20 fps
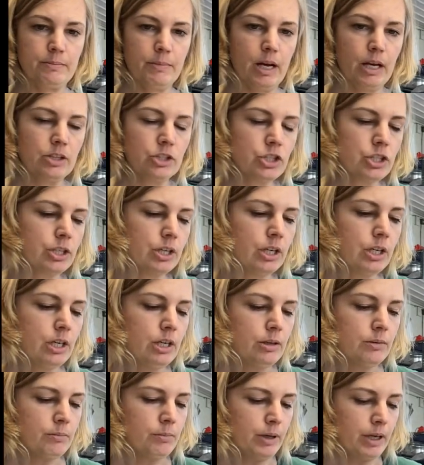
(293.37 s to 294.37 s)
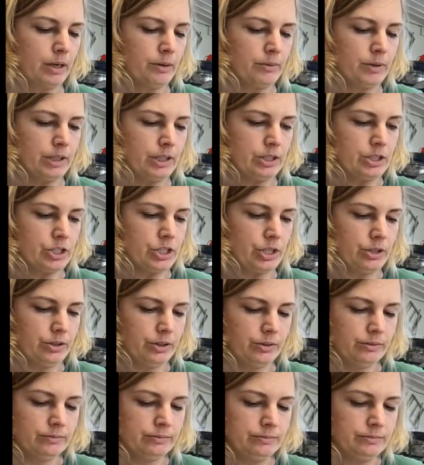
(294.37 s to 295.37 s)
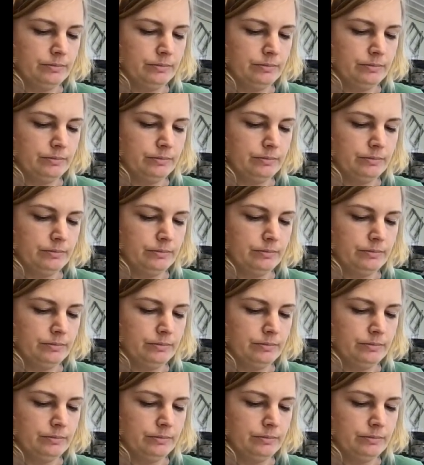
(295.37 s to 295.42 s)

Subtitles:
much, but I wanted to show you.